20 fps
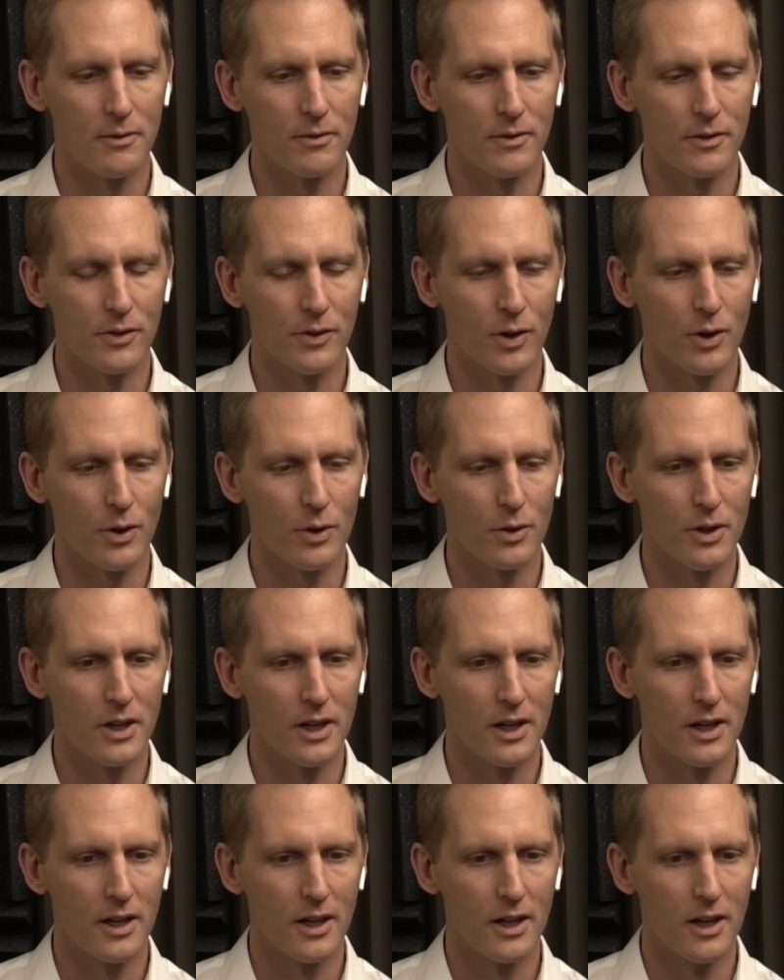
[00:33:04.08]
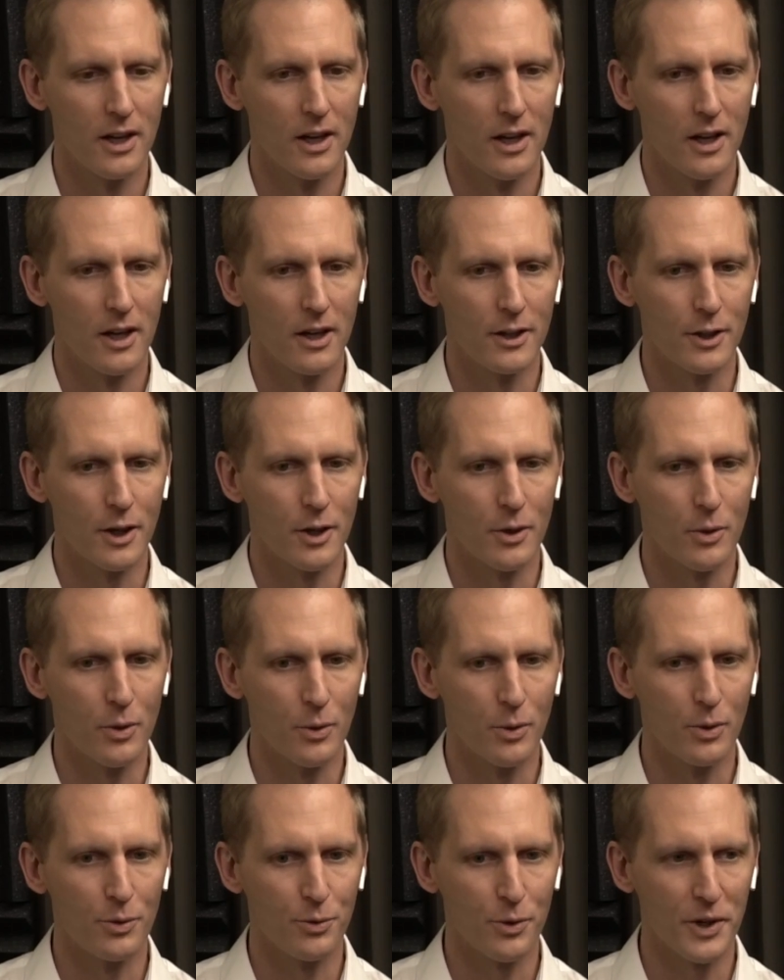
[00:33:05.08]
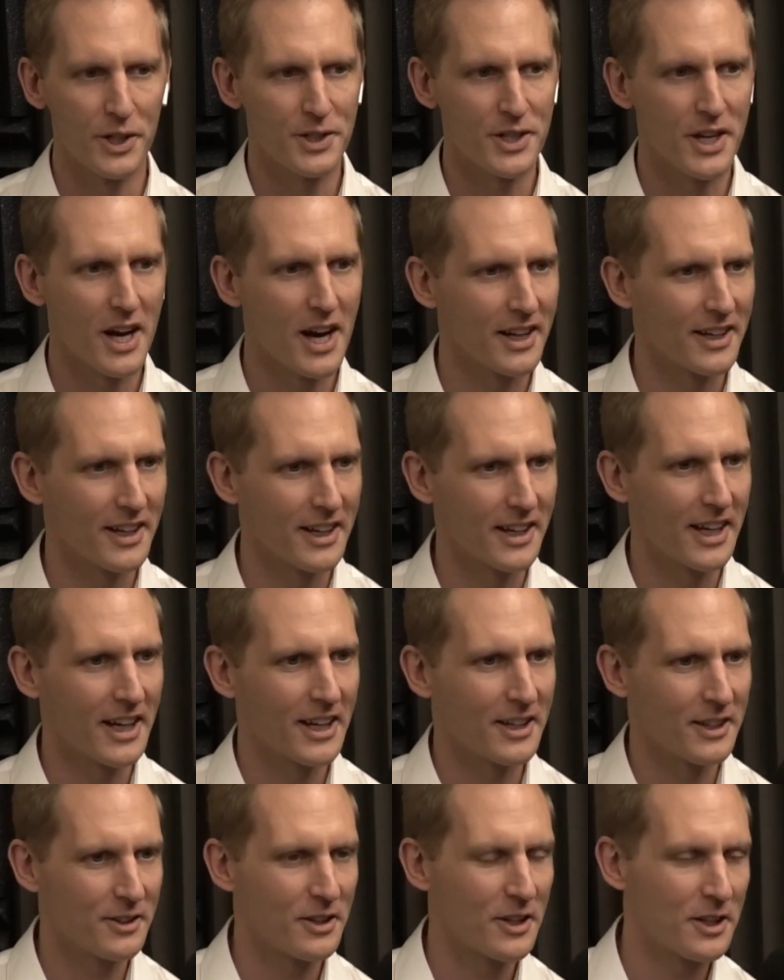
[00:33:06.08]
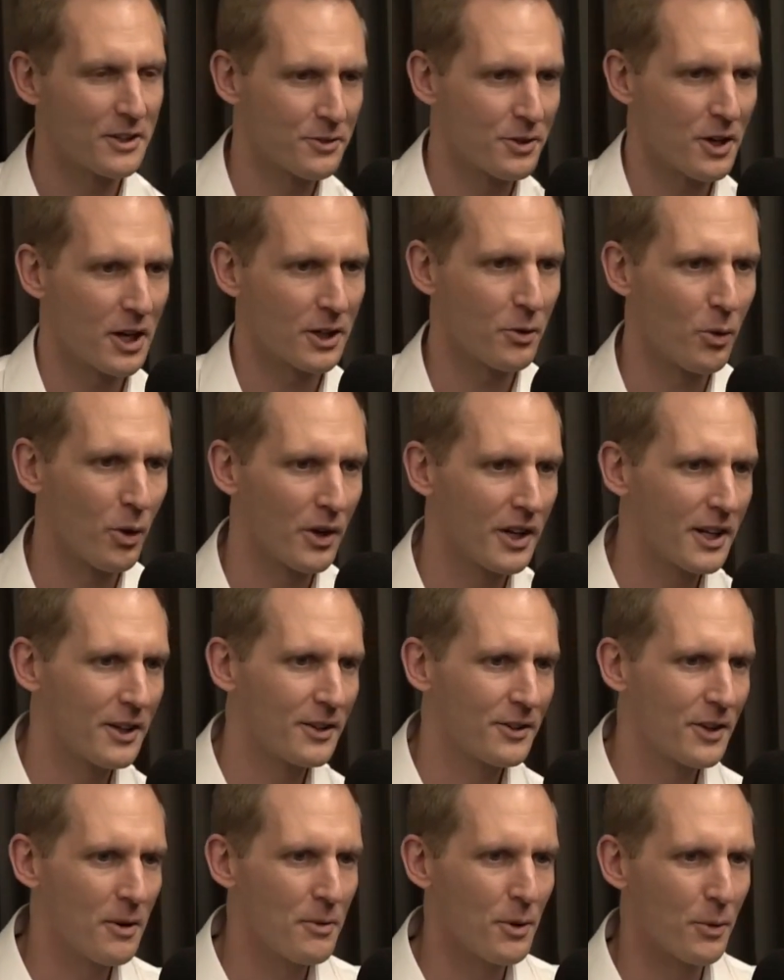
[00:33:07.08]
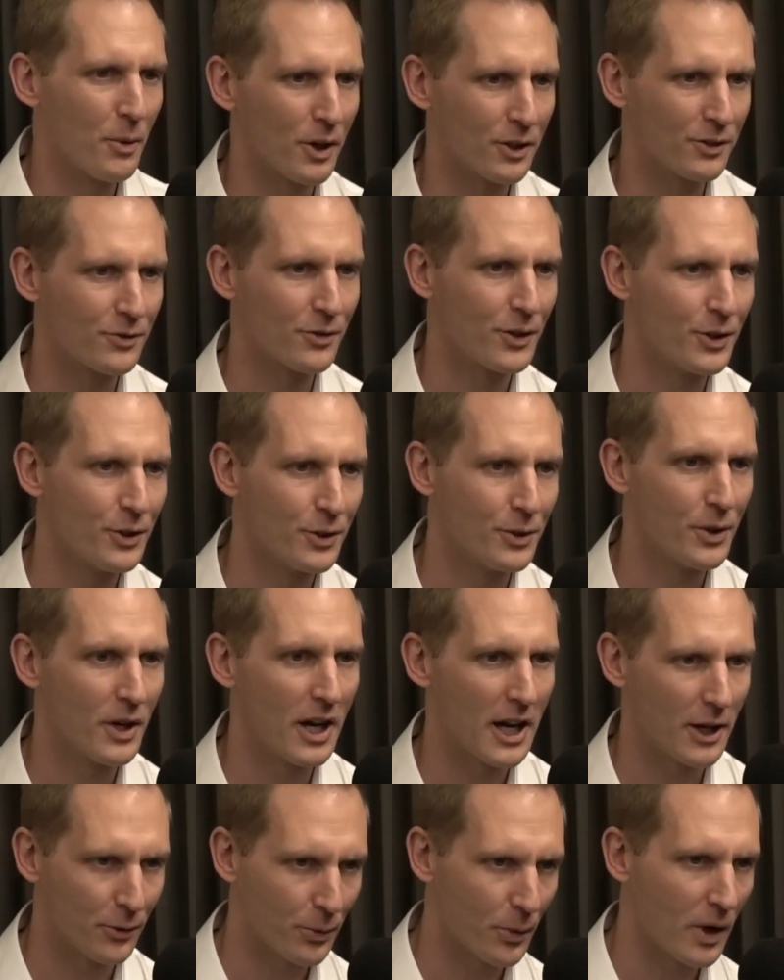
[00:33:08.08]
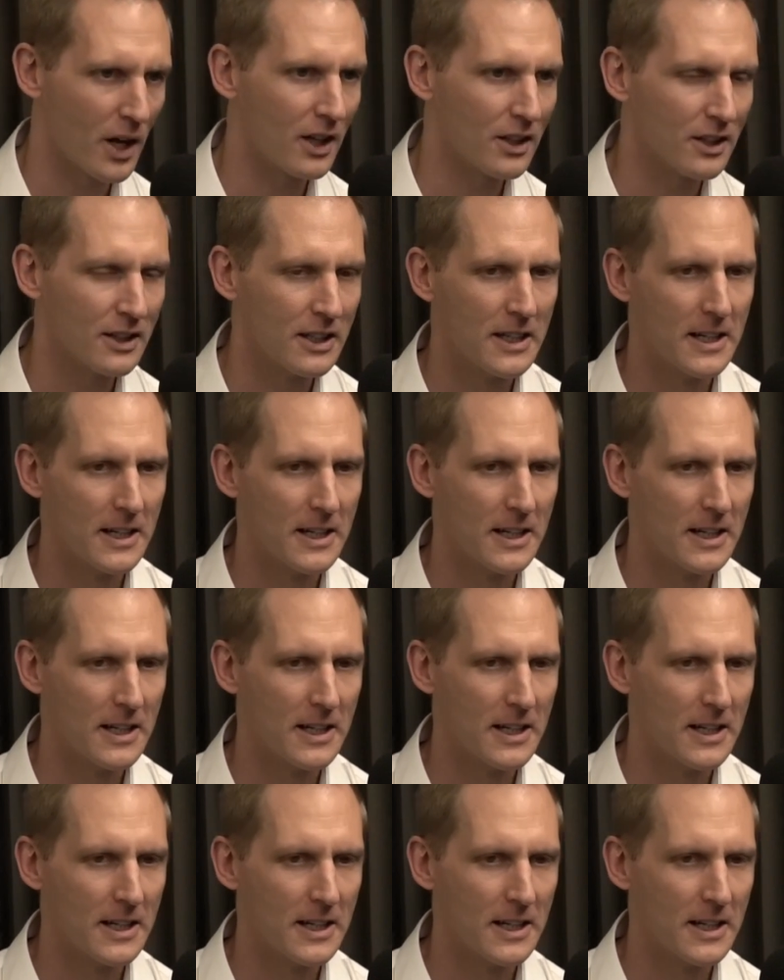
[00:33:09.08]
So, we'll reach out again and try and coordinate a time that works for you as well.